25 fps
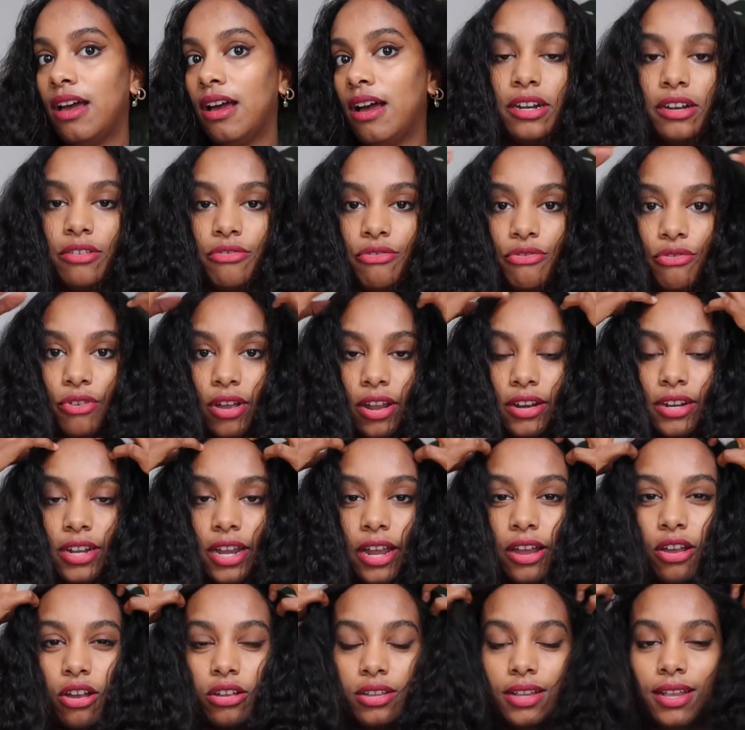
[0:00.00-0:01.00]
In the front
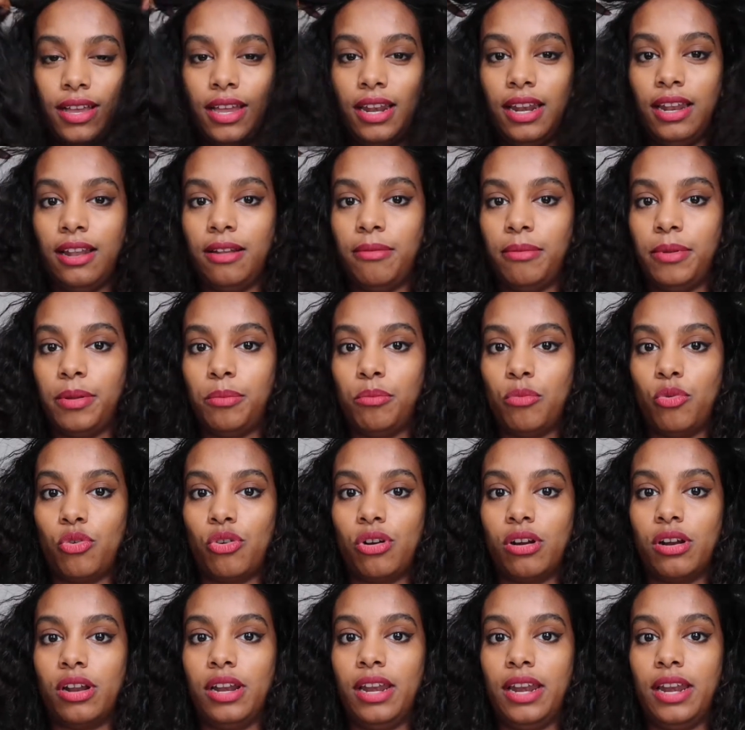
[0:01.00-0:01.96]
I got a little bit more